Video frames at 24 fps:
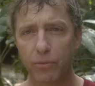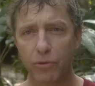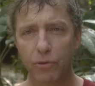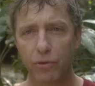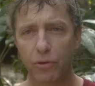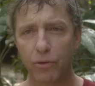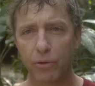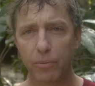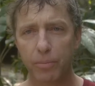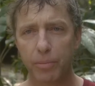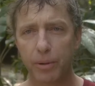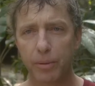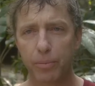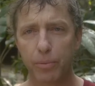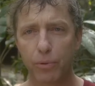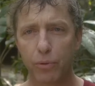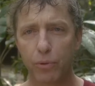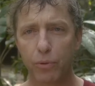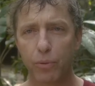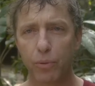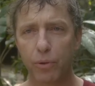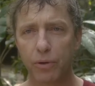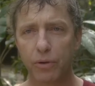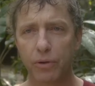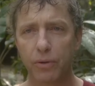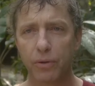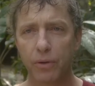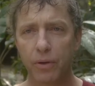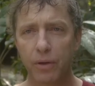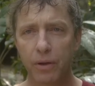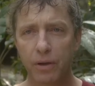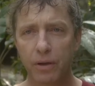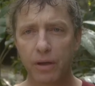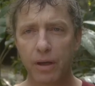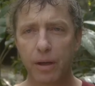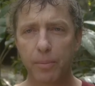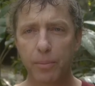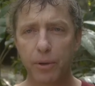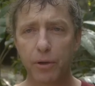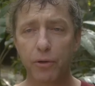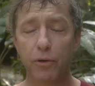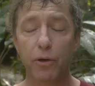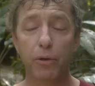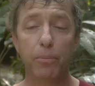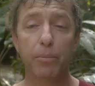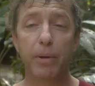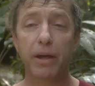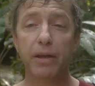so that people who want to come here
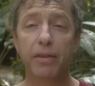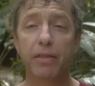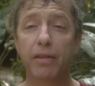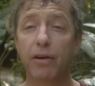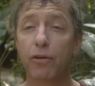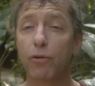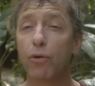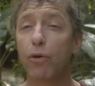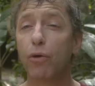and make their